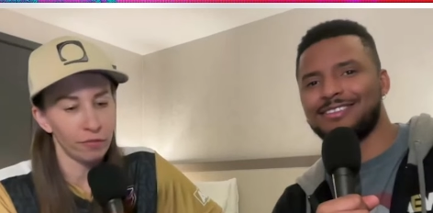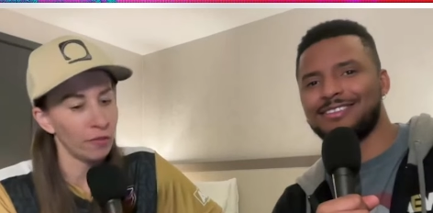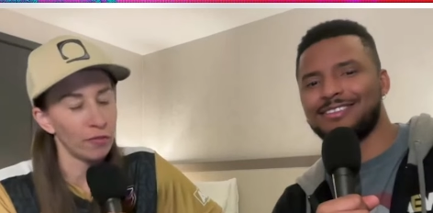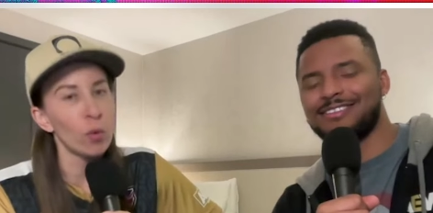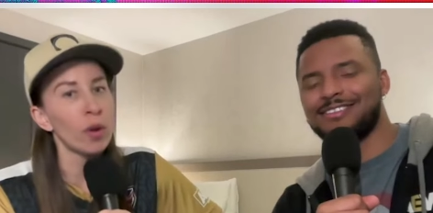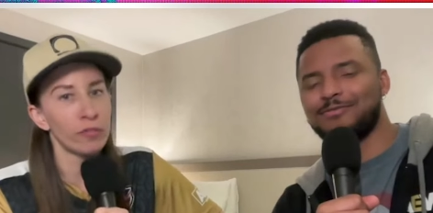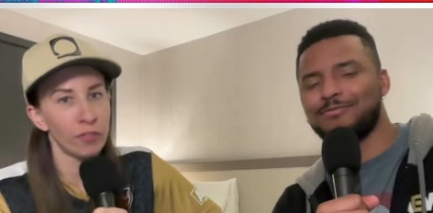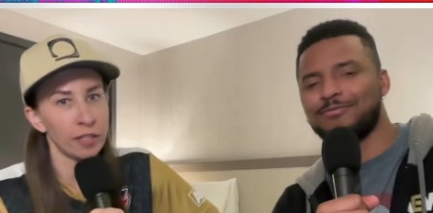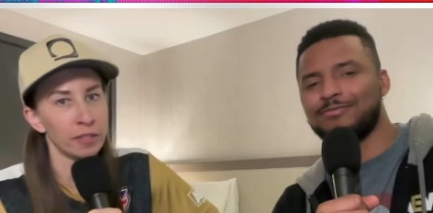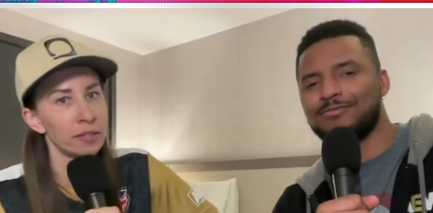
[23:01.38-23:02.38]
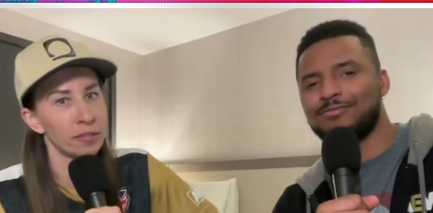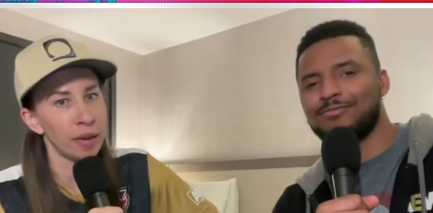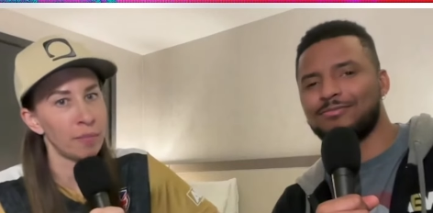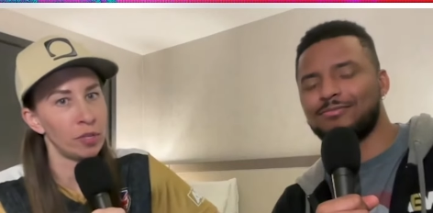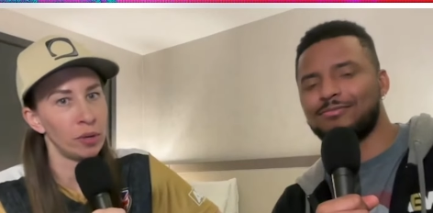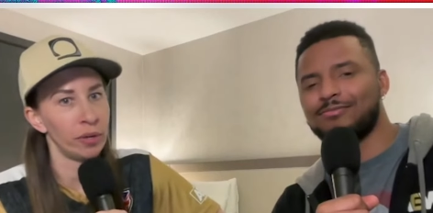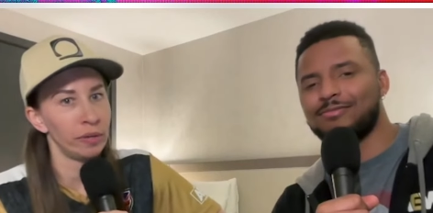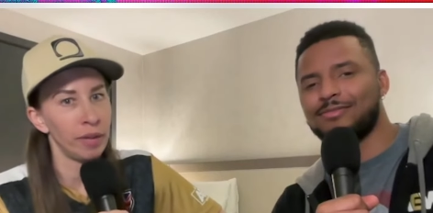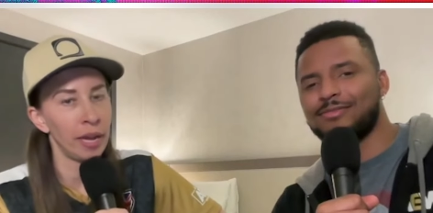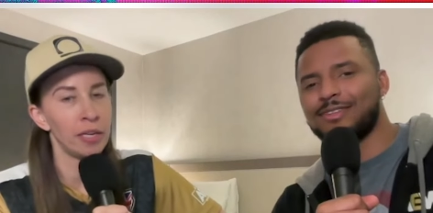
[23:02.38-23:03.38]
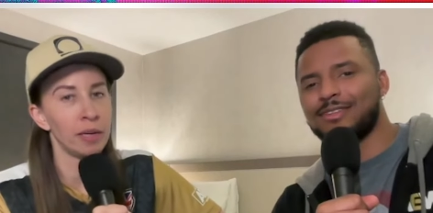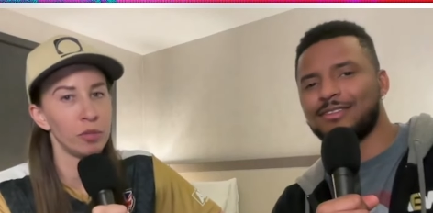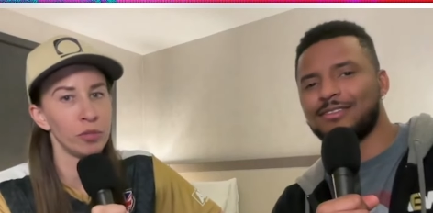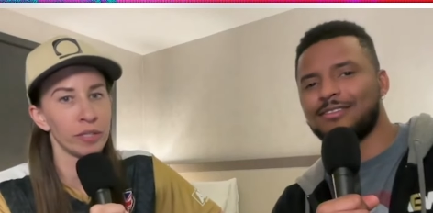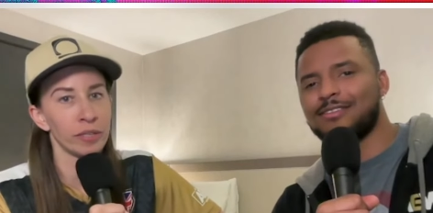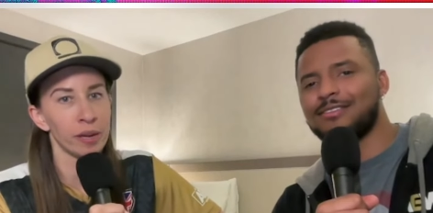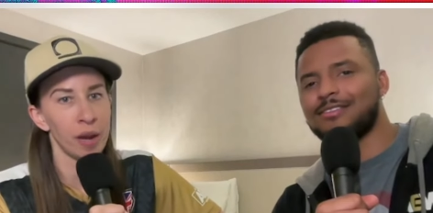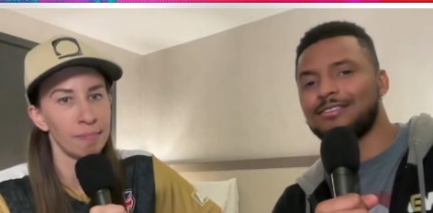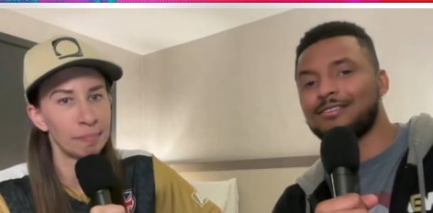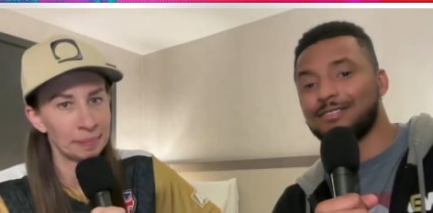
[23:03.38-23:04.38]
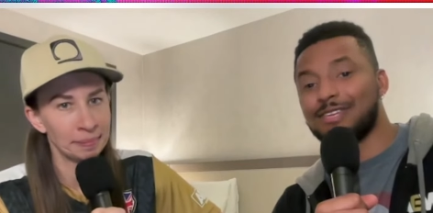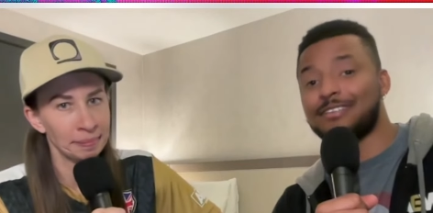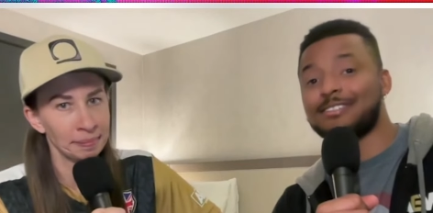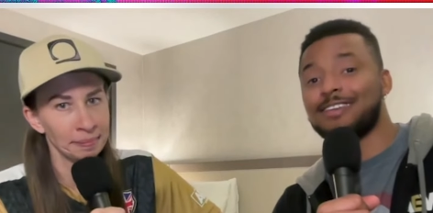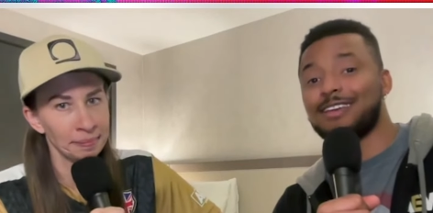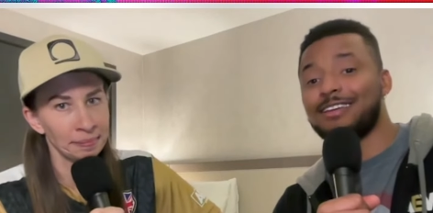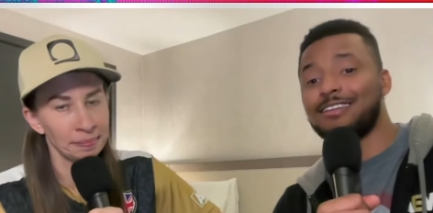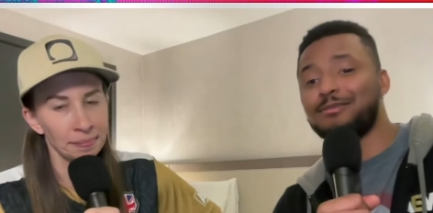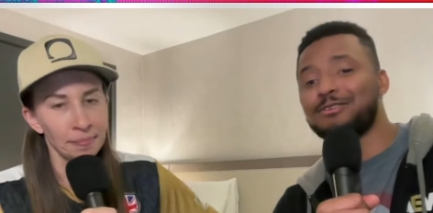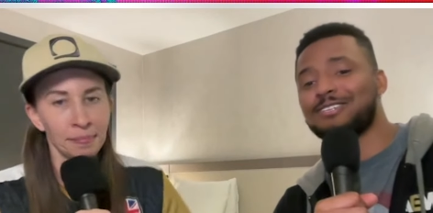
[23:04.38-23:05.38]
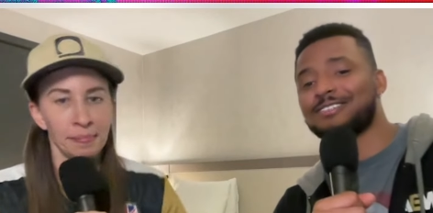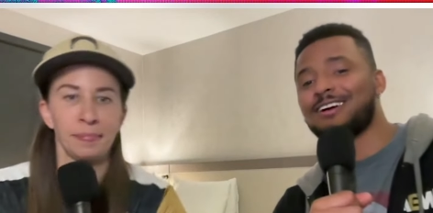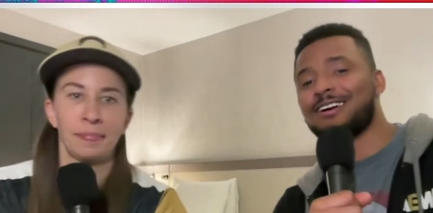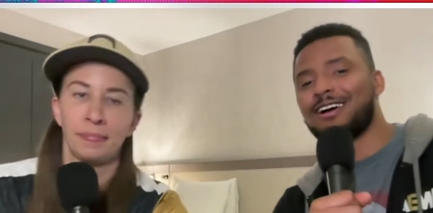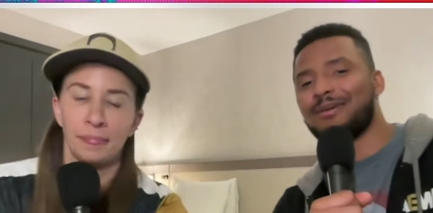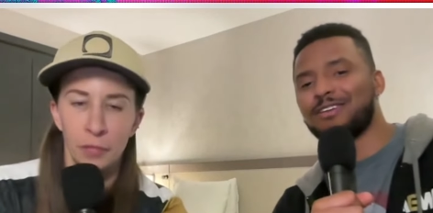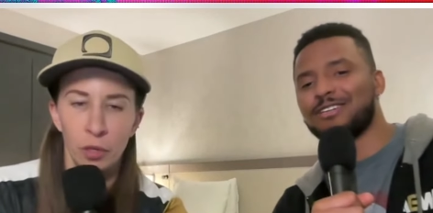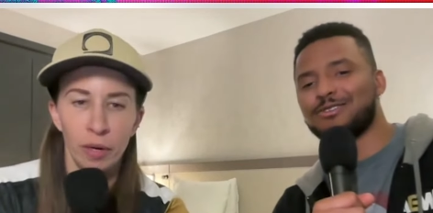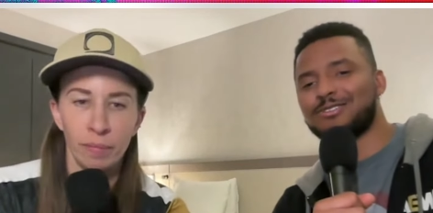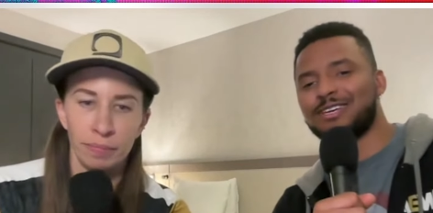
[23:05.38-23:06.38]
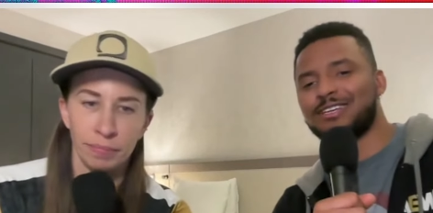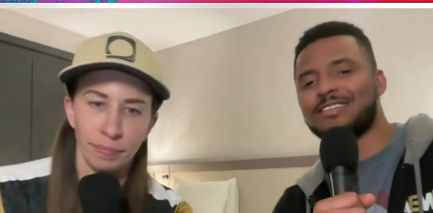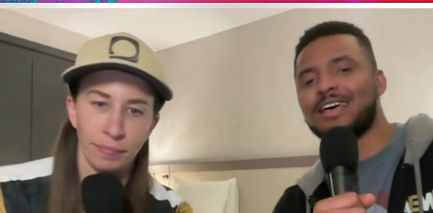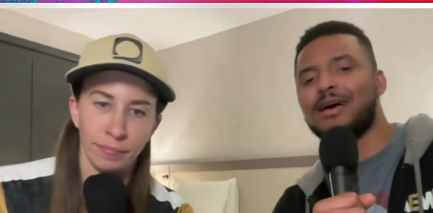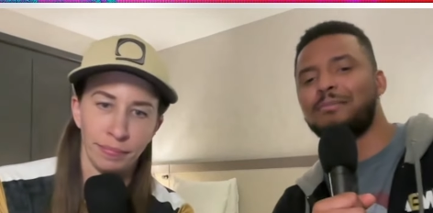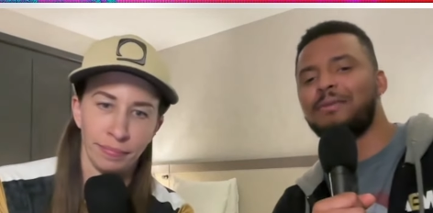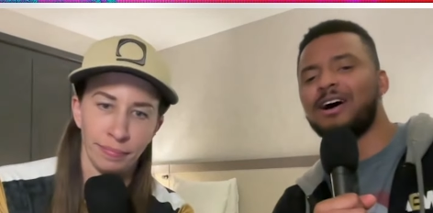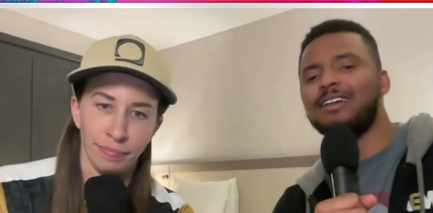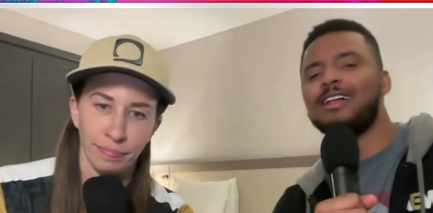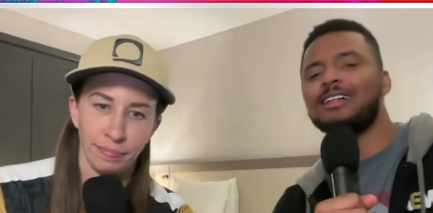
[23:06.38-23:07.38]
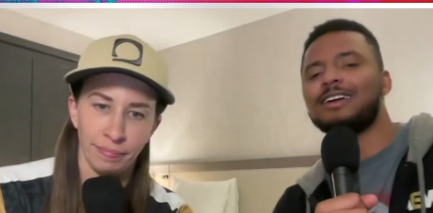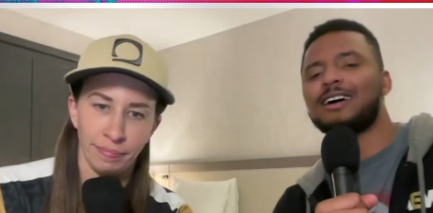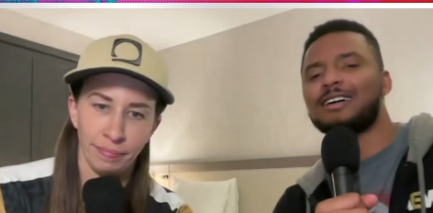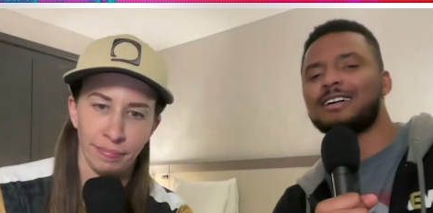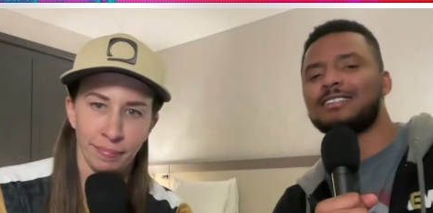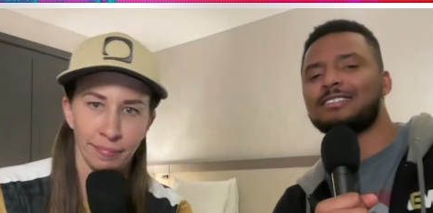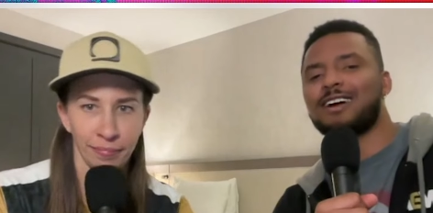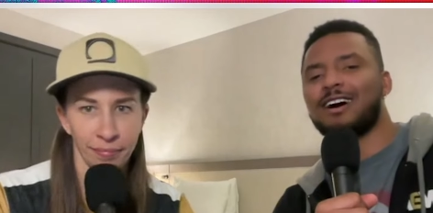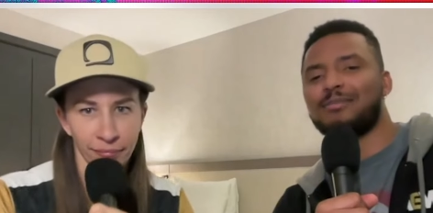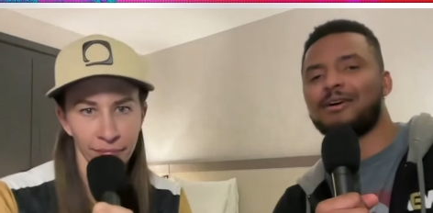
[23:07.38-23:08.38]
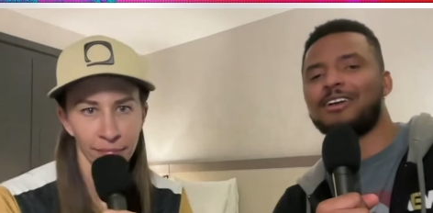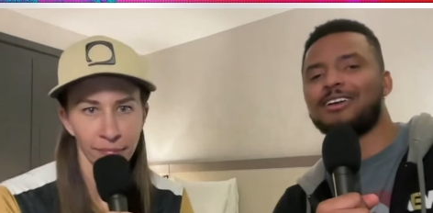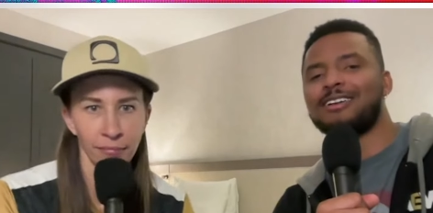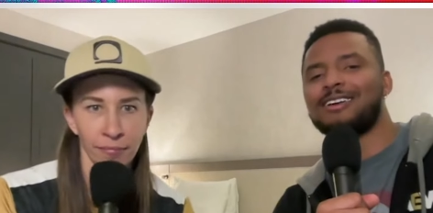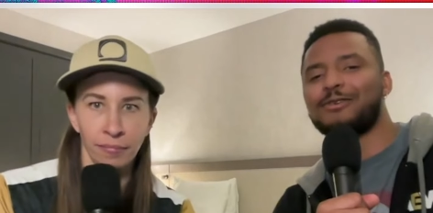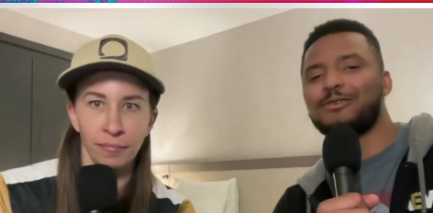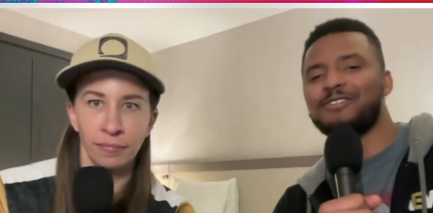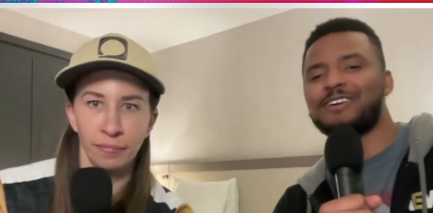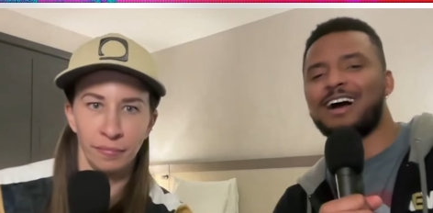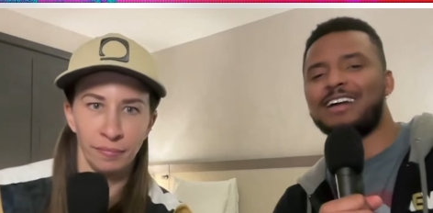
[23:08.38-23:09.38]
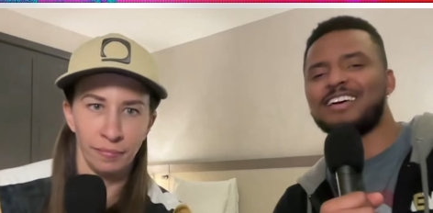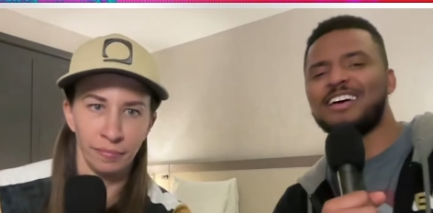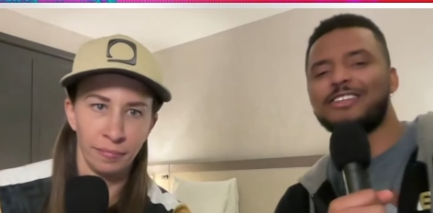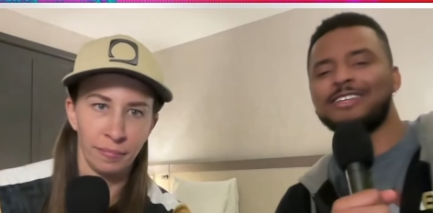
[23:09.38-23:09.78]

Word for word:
Speaker 1: if you're on the fence, this is the time to do it. AEWTix.com.
Speaker 2: Yes, AEWTix.com. Get All right. your tickets. But let's talk about it. We've got the